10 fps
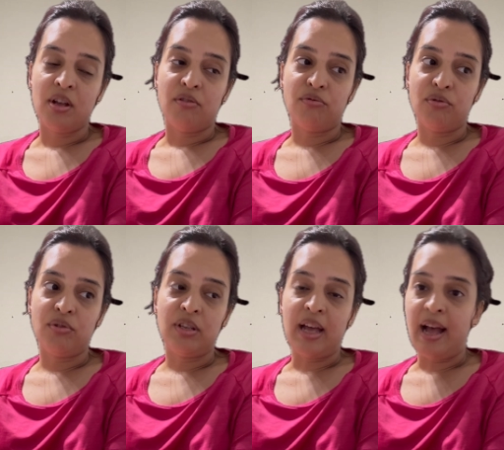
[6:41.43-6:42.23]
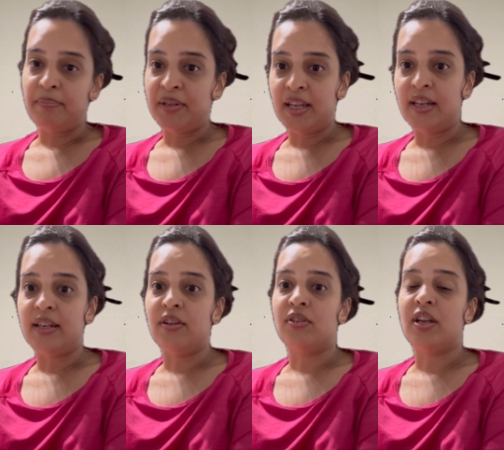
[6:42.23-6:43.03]
ruin the happy
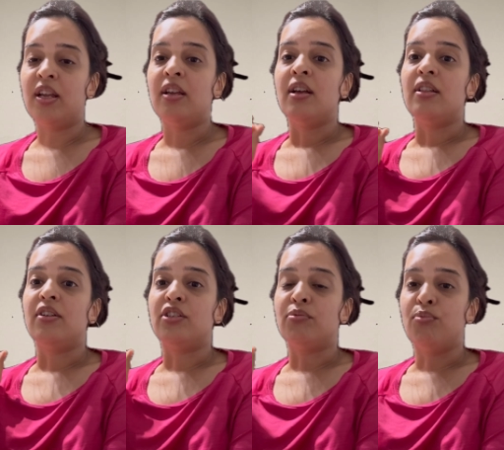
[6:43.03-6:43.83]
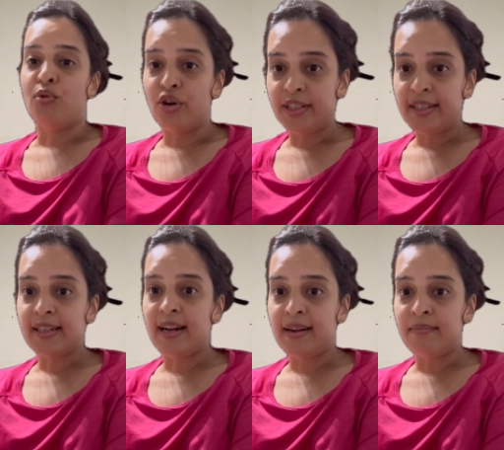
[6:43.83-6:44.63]
ending, okay? There's more to
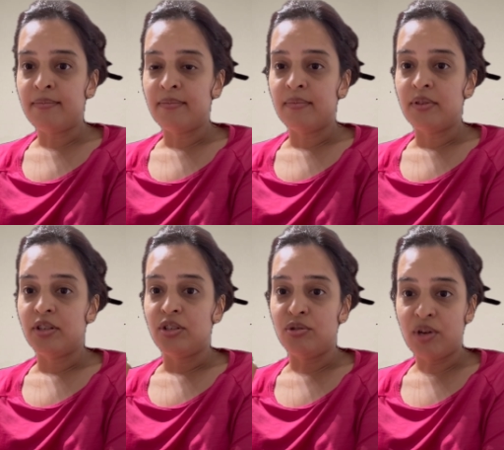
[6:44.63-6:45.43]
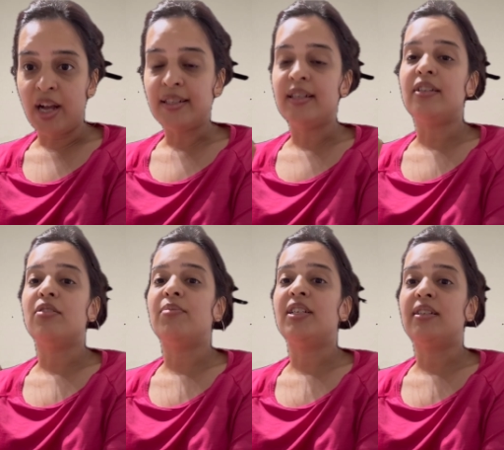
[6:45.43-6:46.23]
come. You guys need
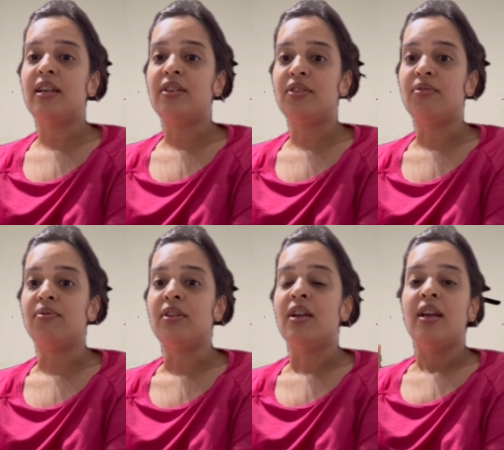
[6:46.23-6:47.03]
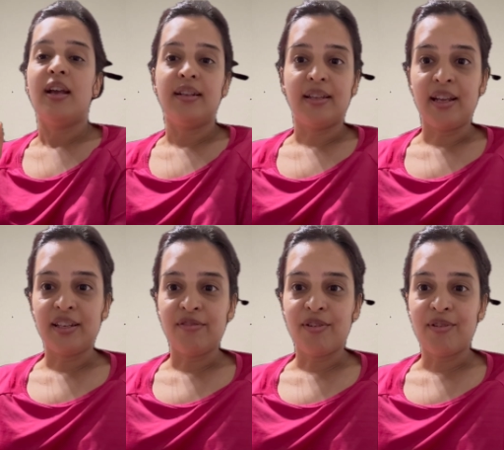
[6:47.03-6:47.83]
to stay tuned. And thank
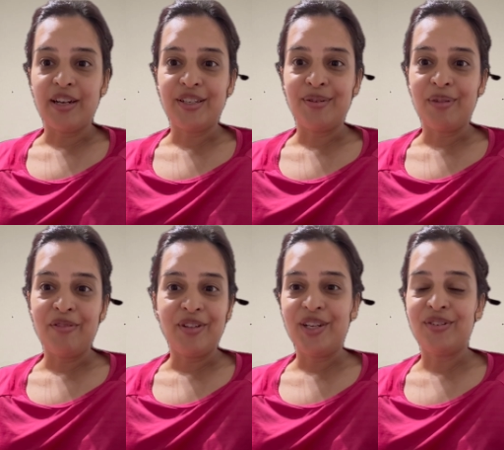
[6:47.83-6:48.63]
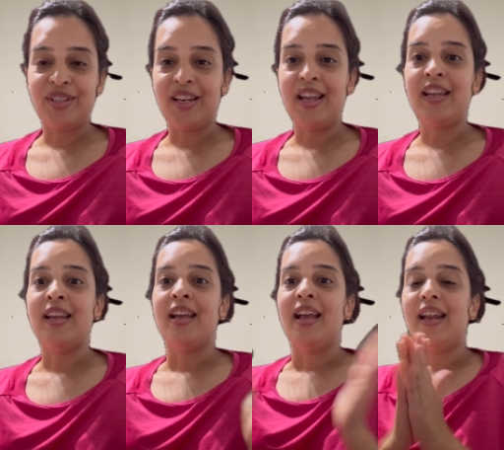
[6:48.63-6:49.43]
you for watching my video today.
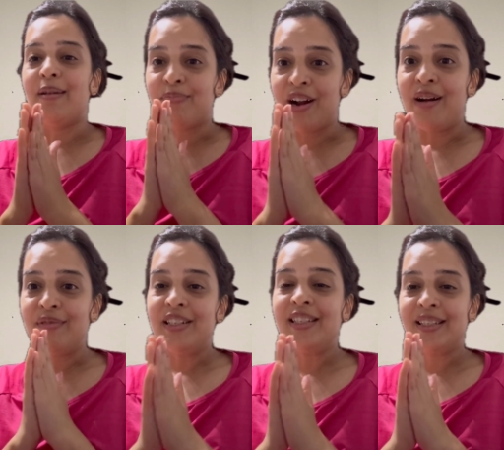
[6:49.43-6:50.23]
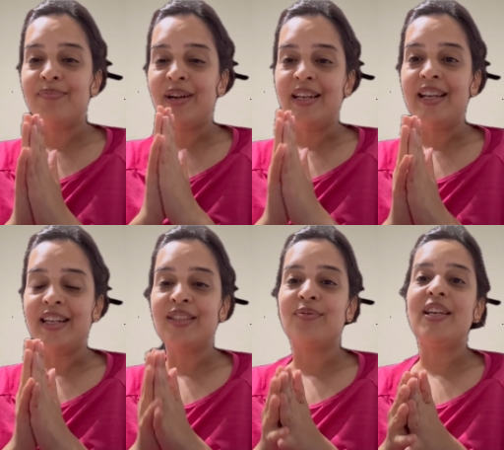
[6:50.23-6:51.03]
And I promise by
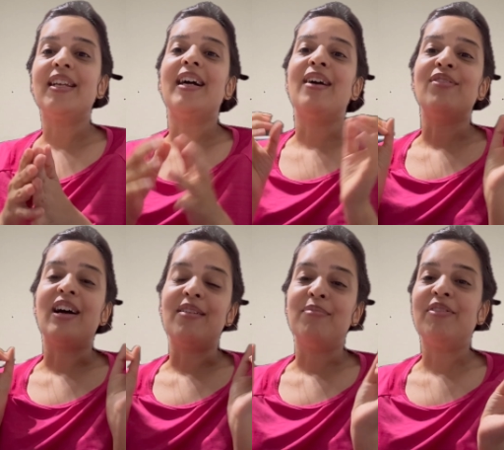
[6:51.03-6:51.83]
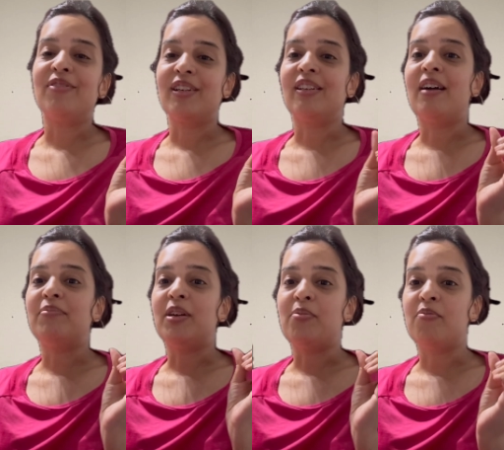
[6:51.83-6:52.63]
next week I will have my freaking
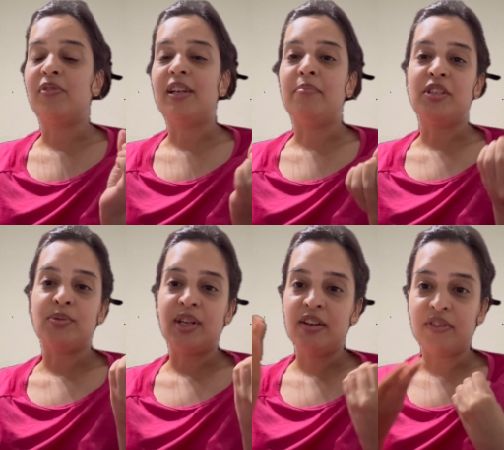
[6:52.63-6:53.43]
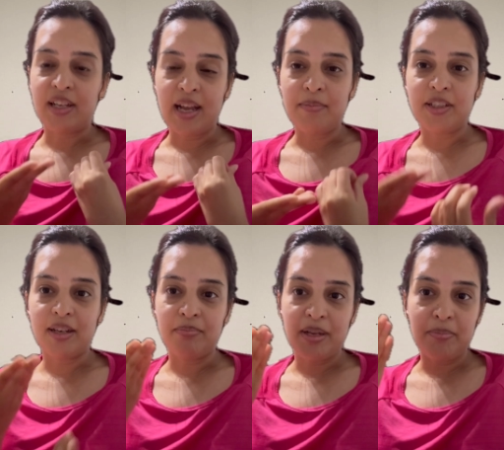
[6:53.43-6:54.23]
laptop. Hopefully, I'm just waiting for the
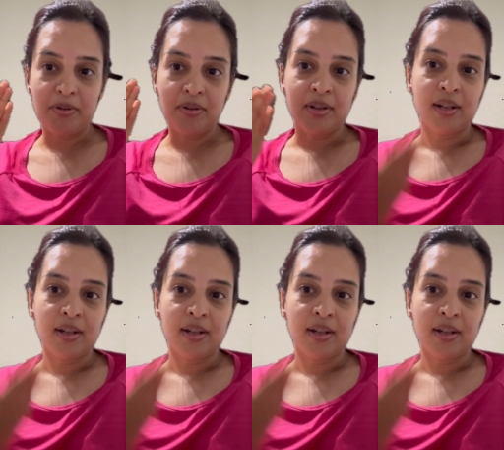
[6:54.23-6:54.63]
Amazon people